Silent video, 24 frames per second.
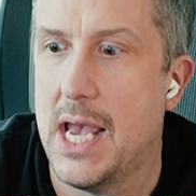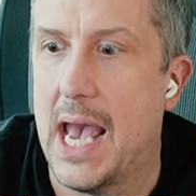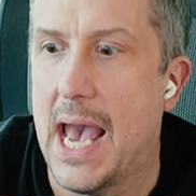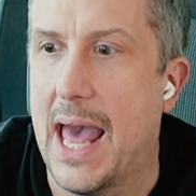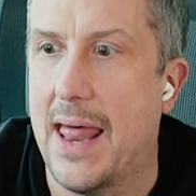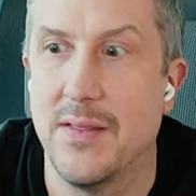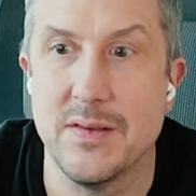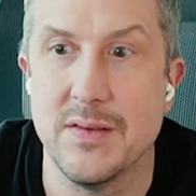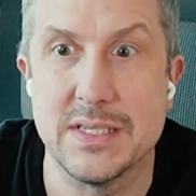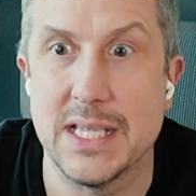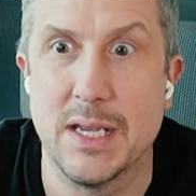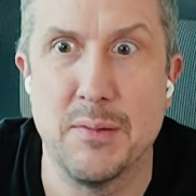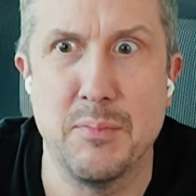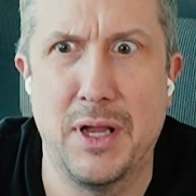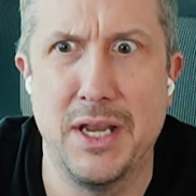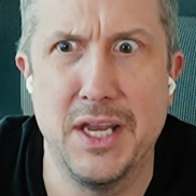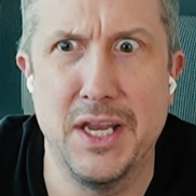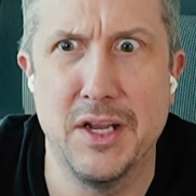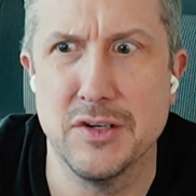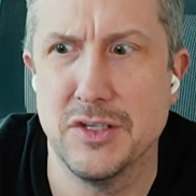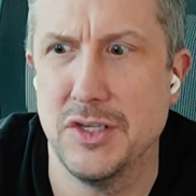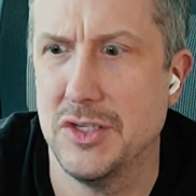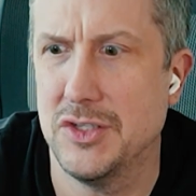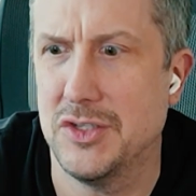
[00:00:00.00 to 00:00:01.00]
I was like
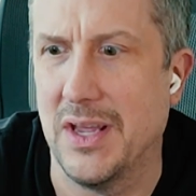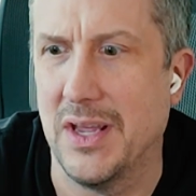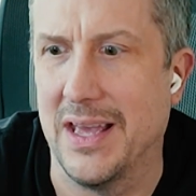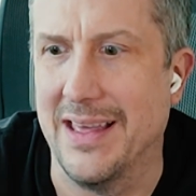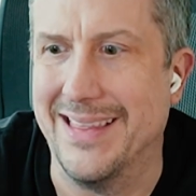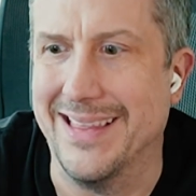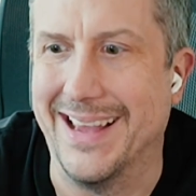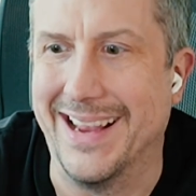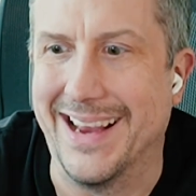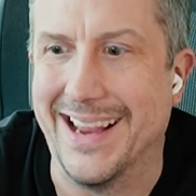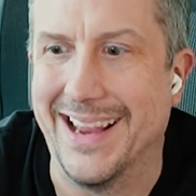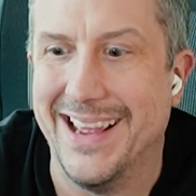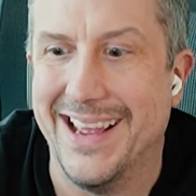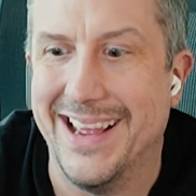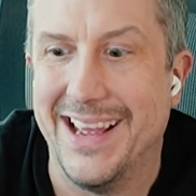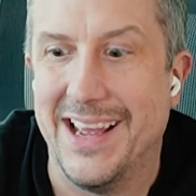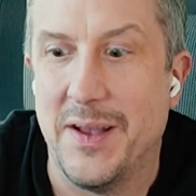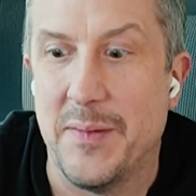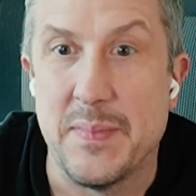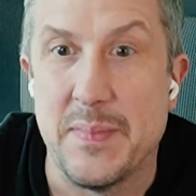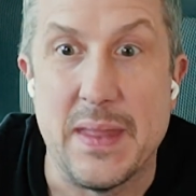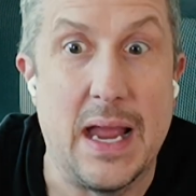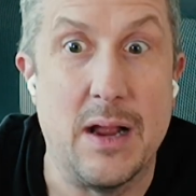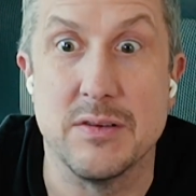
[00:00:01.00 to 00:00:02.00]
Monday or Tuesday, I think.
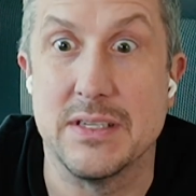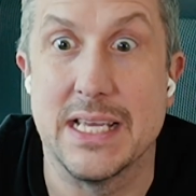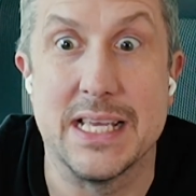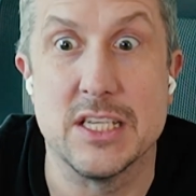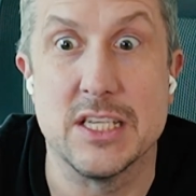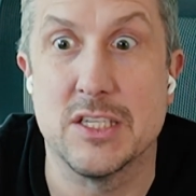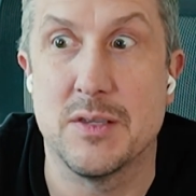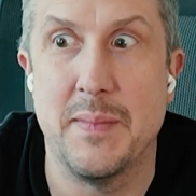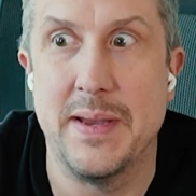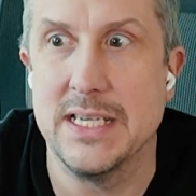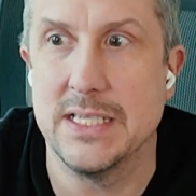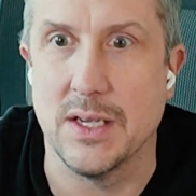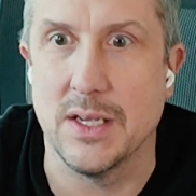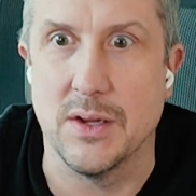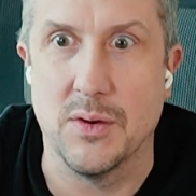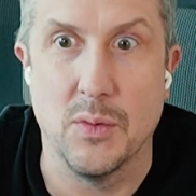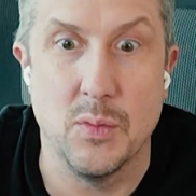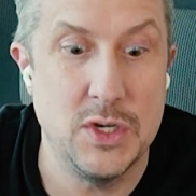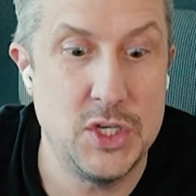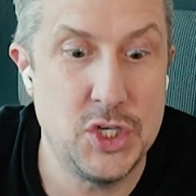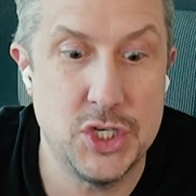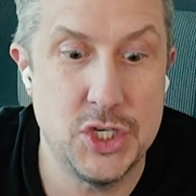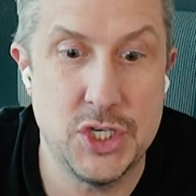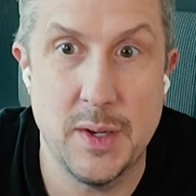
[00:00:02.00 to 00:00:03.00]
I was like, it's amazing.
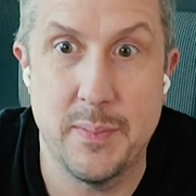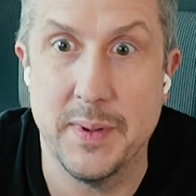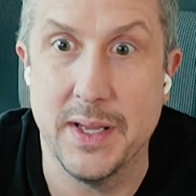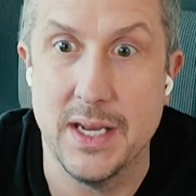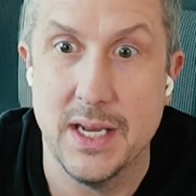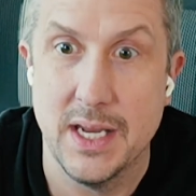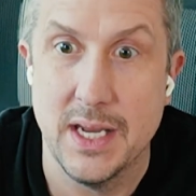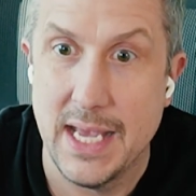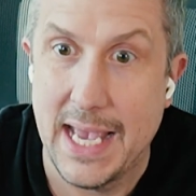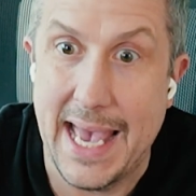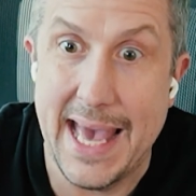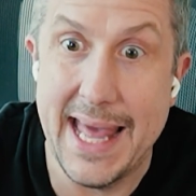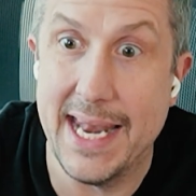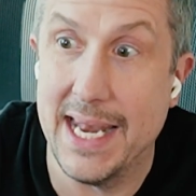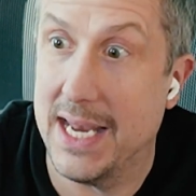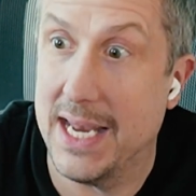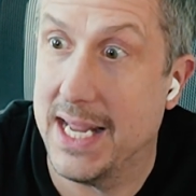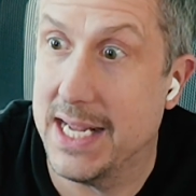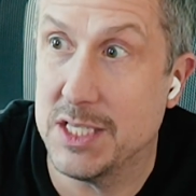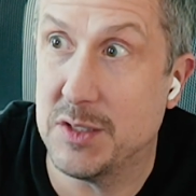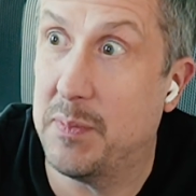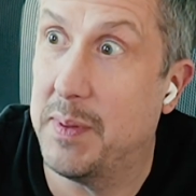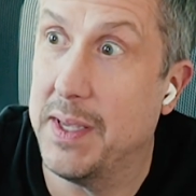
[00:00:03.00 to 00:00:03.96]
We should ship it, and